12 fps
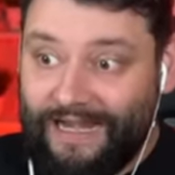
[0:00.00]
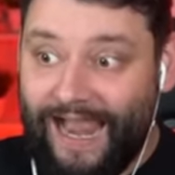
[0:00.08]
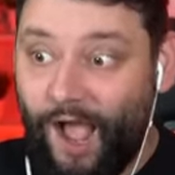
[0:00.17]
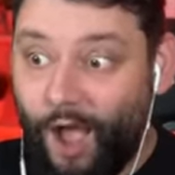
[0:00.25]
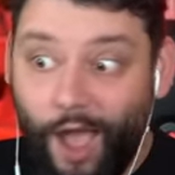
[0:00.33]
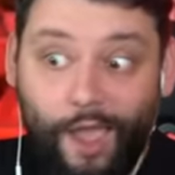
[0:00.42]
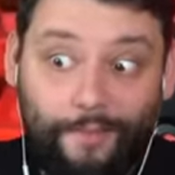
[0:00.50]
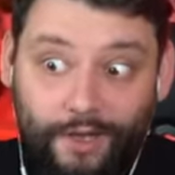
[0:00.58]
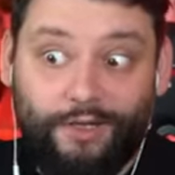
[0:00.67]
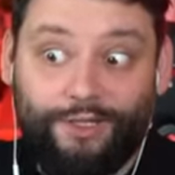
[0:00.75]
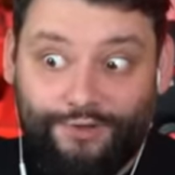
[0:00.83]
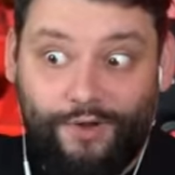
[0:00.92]
Now, I'm
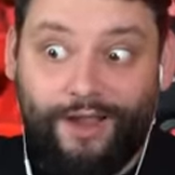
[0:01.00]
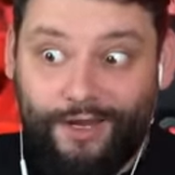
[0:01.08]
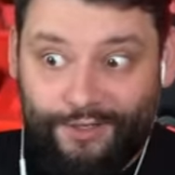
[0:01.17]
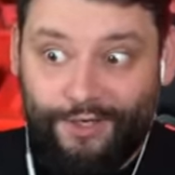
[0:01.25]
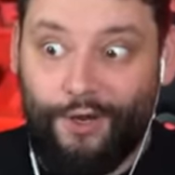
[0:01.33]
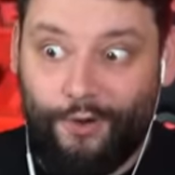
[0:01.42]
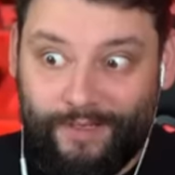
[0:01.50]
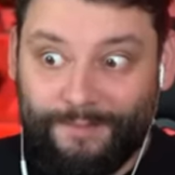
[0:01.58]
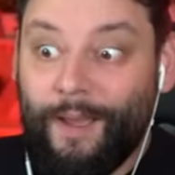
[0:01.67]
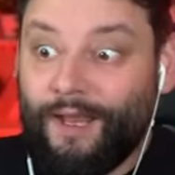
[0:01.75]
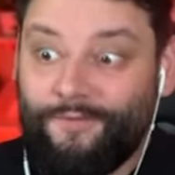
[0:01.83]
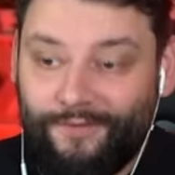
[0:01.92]
going to try and do as
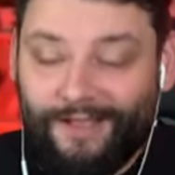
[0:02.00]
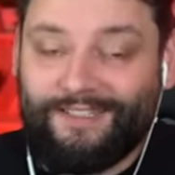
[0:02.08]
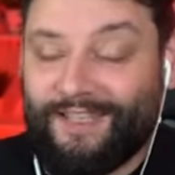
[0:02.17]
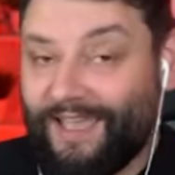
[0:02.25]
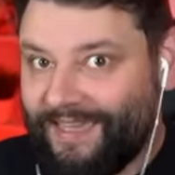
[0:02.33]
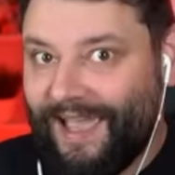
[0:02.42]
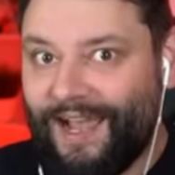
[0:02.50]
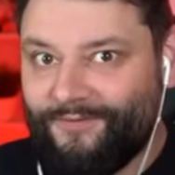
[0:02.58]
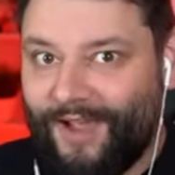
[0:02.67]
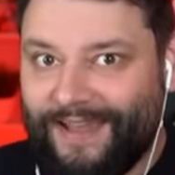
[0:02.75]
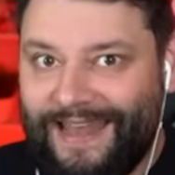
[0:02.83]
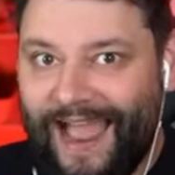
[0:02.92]
many flights as I can
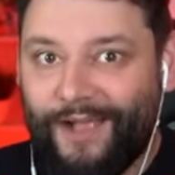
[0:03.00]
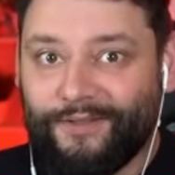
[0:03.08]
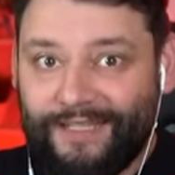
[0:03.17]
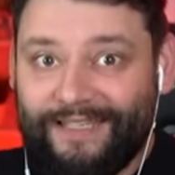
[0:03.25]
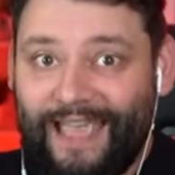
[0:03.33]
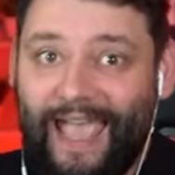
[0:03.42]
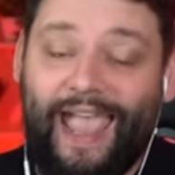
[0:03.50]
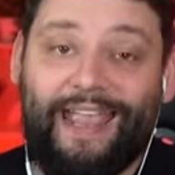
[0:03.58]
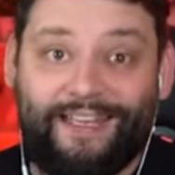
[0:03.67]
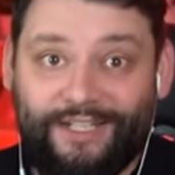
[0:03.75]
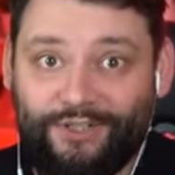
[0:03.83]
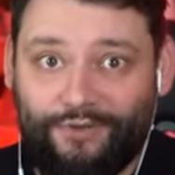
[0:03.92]
right now to get
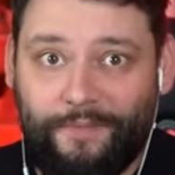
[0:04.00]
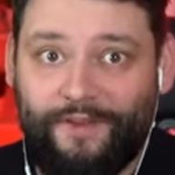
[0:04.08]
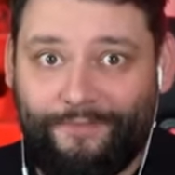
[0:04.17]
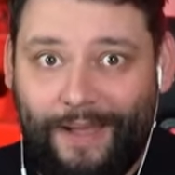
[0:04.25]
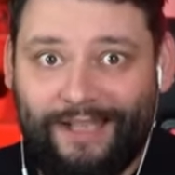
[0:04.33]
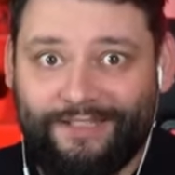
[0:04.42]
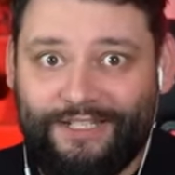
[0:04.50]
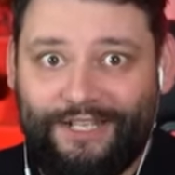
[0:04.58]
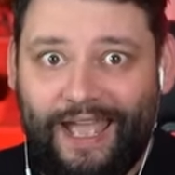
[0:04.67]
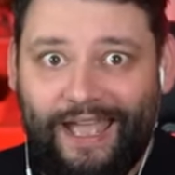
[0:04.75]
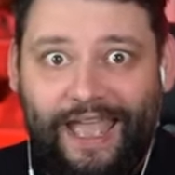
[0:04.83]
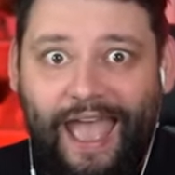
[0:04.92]
a disruptive
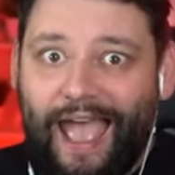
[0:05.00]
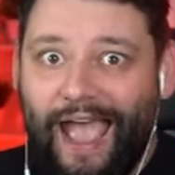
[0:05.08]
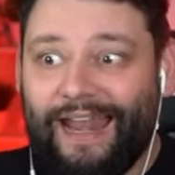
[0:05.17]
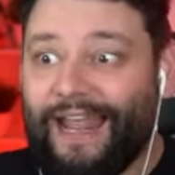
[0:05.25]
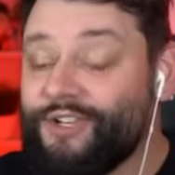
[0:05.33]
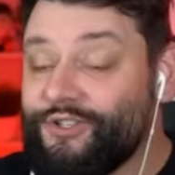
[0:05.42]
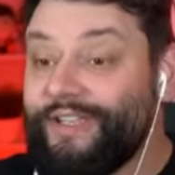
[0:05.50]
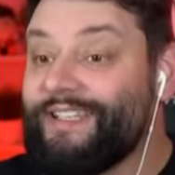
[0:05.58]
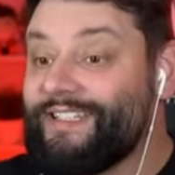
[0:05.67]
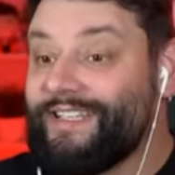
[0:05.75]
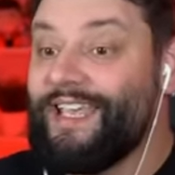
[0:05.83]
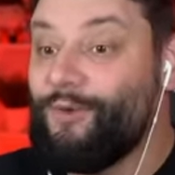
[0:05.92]
passenger and actually
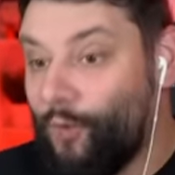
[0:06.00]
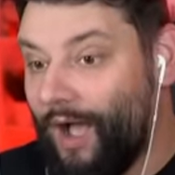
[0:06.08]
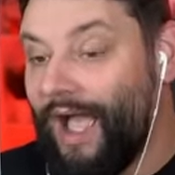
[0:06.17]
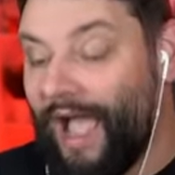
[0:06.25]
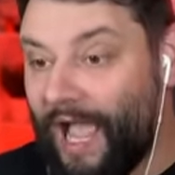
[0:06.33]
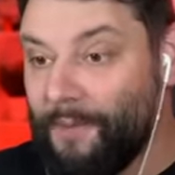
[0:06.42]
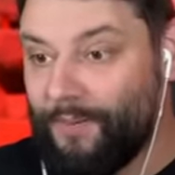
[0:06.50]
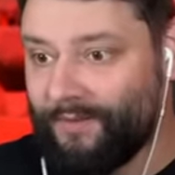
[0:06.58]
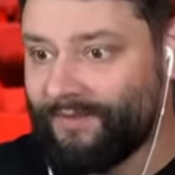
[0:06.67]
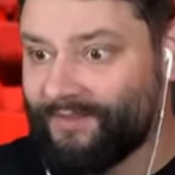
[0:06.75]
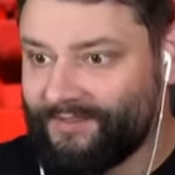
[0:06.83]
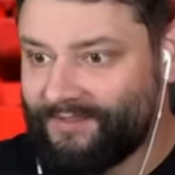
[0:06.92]
see what
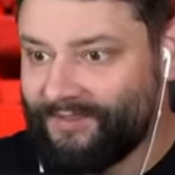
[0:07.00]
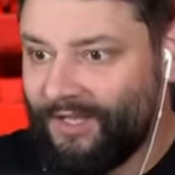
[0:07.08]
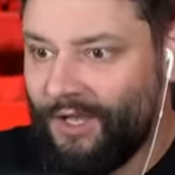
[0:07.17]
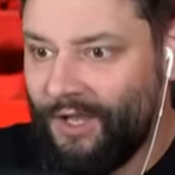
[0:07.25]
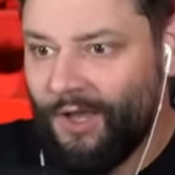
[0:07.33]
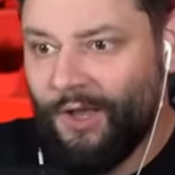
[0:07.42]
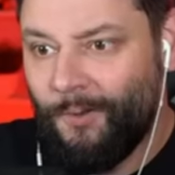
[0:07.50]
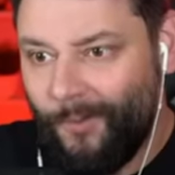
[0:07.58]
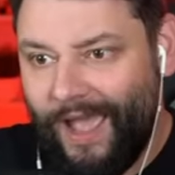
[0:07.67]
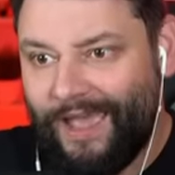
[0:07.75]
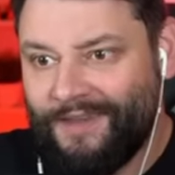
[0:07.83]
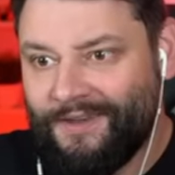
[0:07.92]
happens
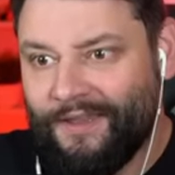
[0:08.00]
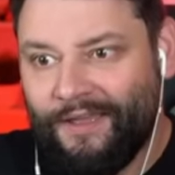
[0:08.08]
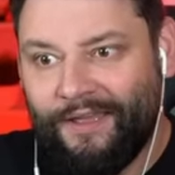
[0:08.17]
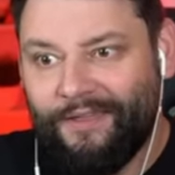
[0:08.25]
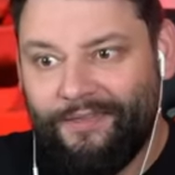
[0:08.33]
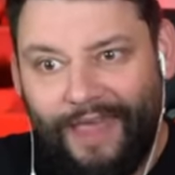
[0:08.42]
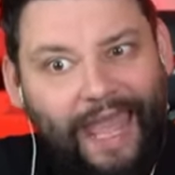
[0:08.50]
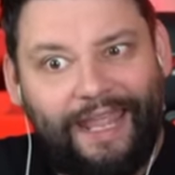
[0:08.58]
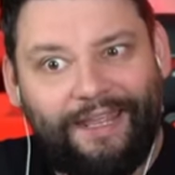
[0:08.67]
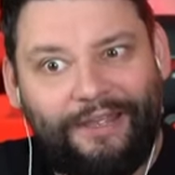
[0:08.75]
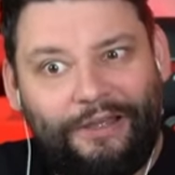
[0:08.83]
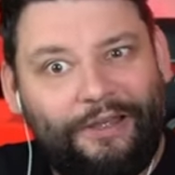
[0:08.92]
when
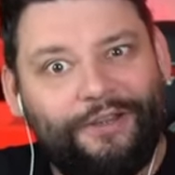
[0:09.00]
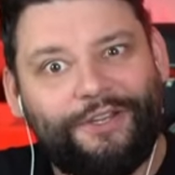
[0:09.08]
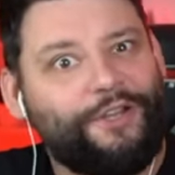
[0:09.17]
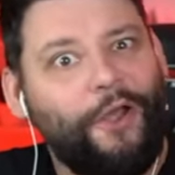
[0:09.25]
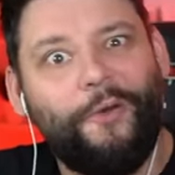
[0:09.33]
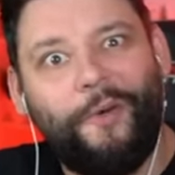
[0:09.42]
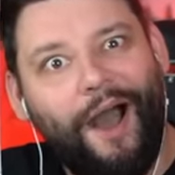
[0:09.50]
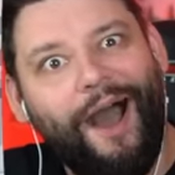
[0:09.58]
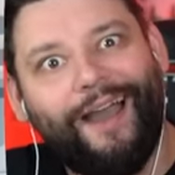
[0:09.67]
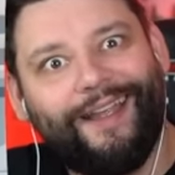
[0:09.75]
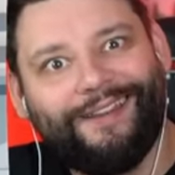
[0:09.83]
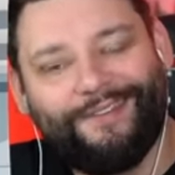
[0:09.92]
they go
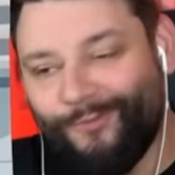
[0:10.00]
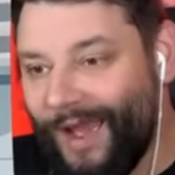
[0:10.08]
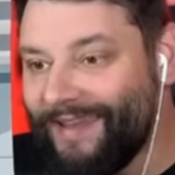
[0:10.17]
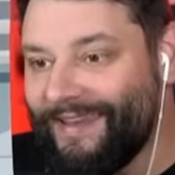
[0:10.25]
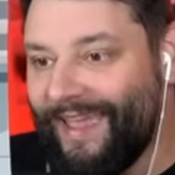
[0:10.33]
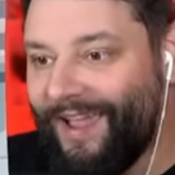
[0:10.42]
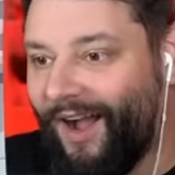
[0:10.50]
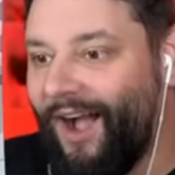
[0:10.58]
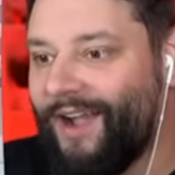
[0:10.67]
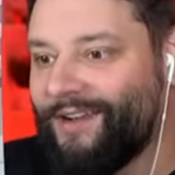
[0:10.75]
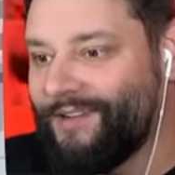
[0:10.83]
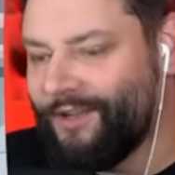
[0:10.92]
hide. Where do they
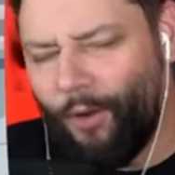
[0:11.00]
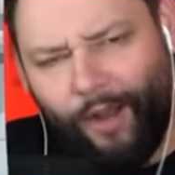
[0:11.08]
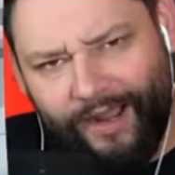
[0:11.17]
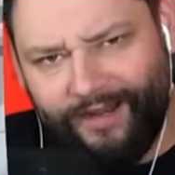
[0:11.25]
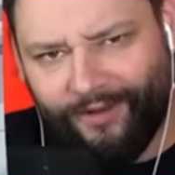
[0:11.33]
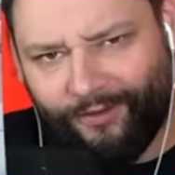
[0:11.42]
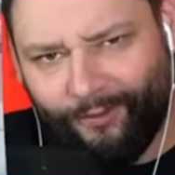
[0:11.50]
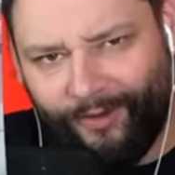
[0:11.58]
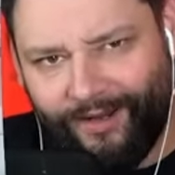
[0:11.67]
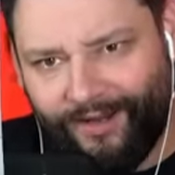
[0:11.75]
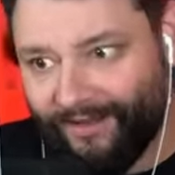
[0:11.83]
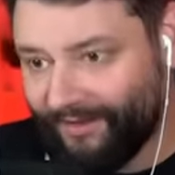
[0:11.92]
hide? Do they go hide in the
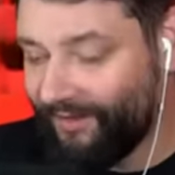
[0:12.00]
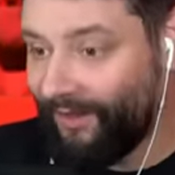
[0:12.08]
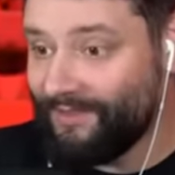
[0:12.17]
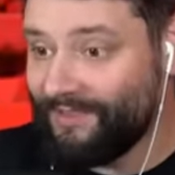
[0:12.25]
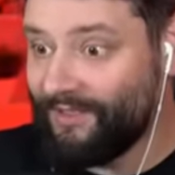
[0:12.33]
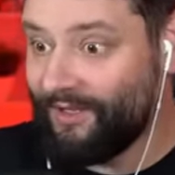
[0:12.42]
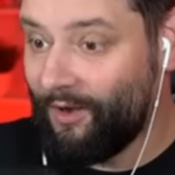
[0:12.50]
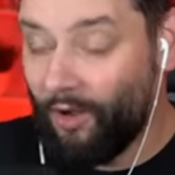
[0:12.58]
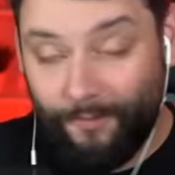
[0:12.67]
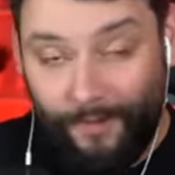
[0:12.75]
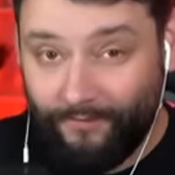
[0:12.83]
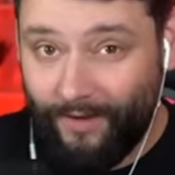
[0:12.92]
toilet? Do they go to the
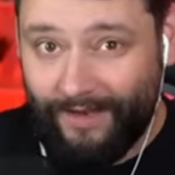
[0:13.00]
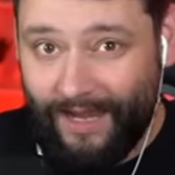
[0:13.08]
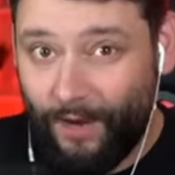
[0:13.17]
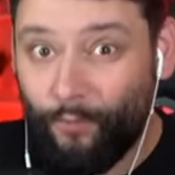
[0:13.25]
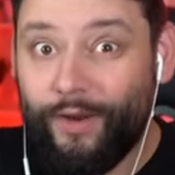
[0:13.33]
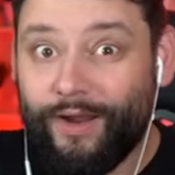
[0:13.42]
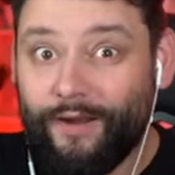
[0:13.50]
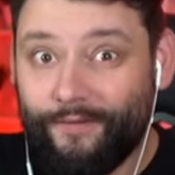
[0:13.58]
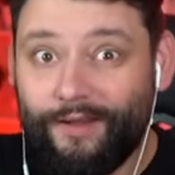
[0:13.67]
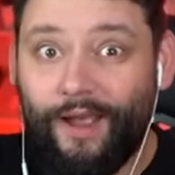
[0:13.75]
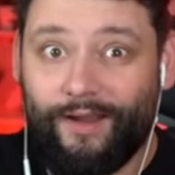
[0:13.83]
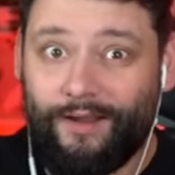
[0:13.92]
cockpit right now? We're going to
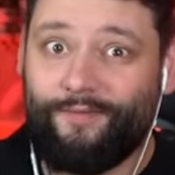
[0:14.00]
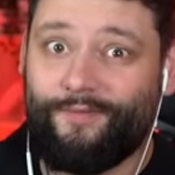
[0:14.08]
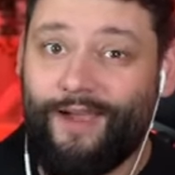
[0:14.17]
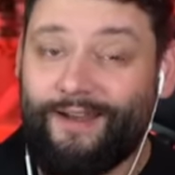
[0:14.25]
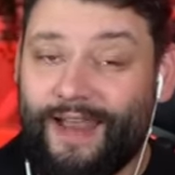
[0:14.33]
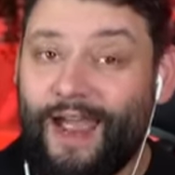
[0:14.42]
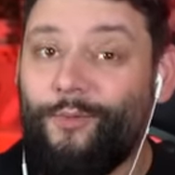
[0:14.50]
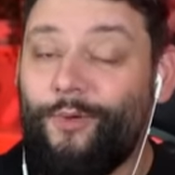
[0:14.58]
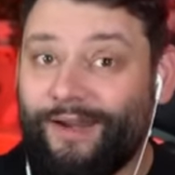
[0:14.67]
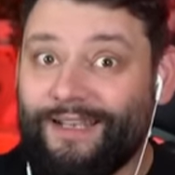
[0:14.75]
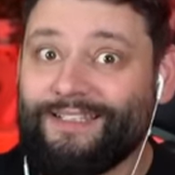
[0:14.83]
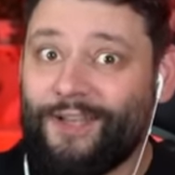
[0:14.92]
kind of find out
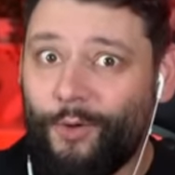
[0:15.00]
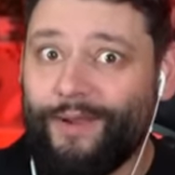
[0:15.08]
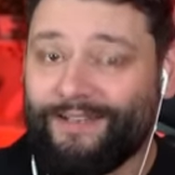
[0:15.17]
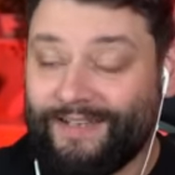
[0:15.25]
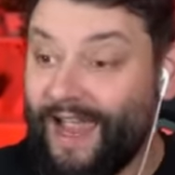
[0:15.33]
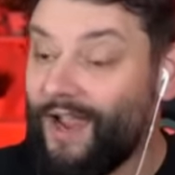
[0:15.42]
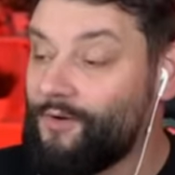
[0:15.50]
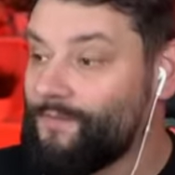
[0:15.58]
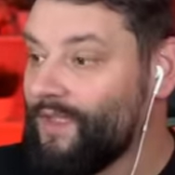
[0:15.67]
what is going down.